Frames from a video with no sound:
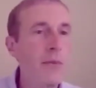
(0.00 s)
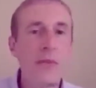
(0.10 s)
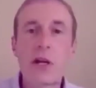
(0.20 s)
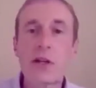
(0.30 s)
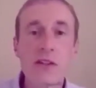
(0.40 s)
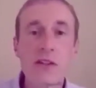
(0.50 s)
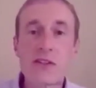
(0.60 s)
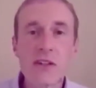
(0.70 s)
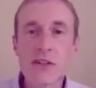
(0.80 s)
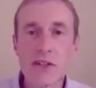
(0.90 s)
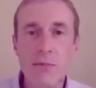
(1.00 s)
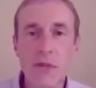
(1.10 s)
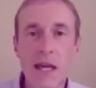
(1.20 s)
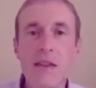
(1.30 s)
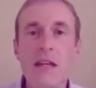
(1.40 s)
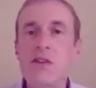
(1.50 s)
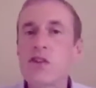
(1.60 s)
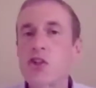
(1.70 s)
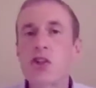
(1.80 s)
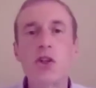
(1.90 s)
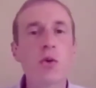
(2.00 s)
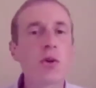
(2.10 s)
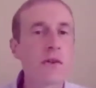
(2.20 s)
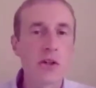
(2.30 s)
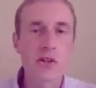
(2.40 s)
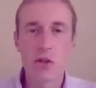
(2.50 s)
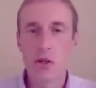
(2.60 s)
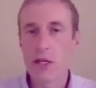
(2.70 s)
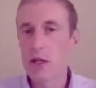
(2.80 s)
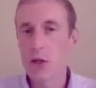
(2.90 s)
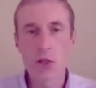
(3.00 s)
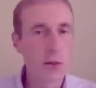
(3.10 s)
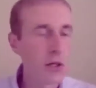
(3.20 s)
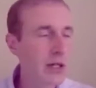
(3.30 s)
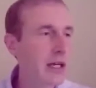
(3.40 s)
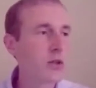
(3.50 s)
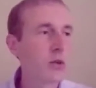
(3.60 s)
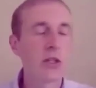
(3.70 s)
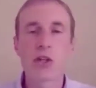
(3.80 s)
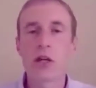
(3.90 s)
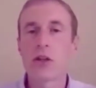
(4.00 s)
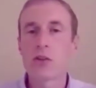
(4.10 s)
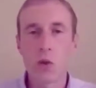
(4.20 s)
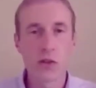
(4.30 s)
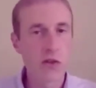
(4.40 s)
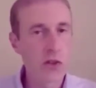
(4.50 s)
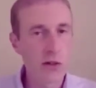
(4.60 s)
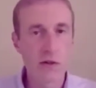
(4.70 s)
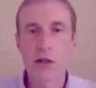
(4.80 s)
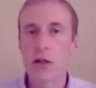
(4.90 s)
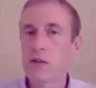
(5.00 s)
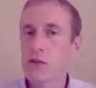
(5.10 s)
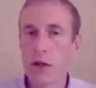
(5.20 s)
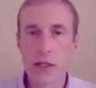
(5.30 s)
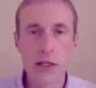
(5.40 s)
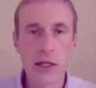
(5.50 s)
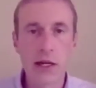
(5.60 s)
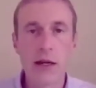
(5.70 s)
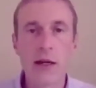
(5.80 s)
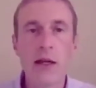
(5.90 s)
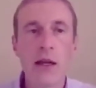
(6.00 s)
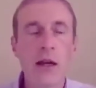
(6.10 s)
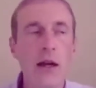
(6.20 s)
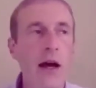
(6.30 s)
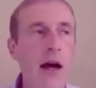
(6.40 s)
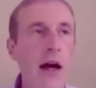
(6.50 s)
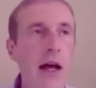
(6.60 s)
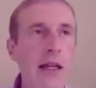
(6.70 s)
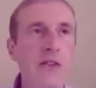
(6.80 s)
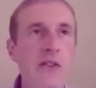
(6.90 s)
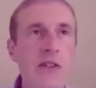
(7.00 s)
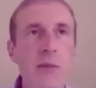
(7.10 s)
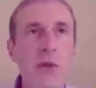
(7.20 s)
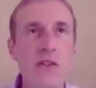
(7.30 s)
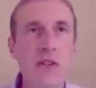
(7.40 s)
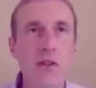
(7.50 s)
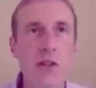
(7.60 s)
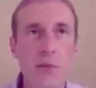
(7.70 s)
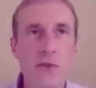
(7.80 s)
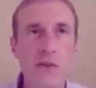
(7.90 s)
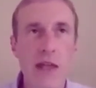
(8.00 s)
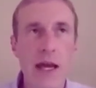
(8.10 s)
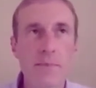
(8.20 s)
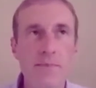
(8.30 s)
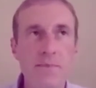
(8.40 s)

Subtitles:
they're in the system, and then it's just universal, and it'll communicate to each other. It's one server, it's all in there, and it's seamless in terms of that.